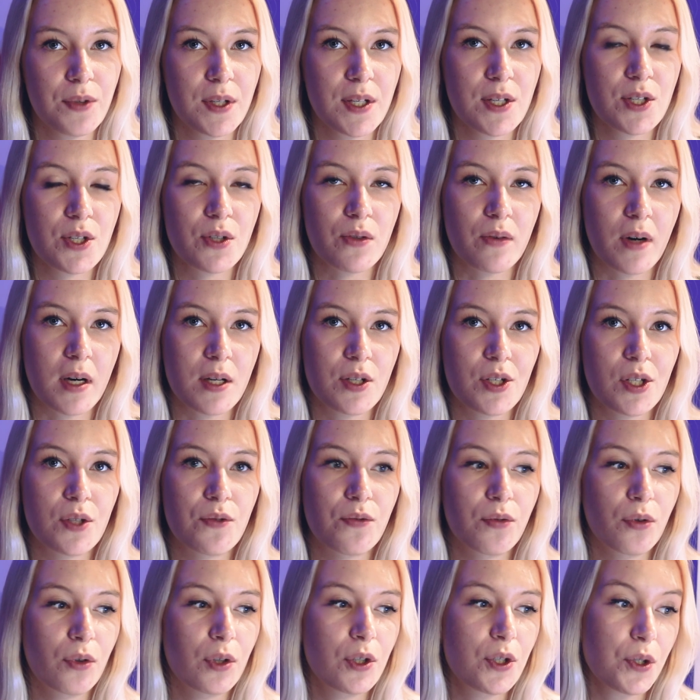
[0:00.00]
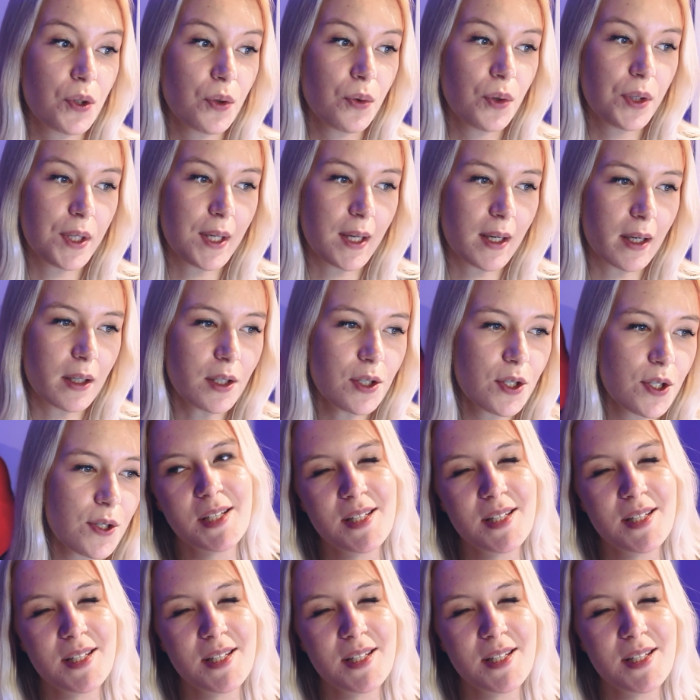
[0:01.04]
fee is granted for 2 years.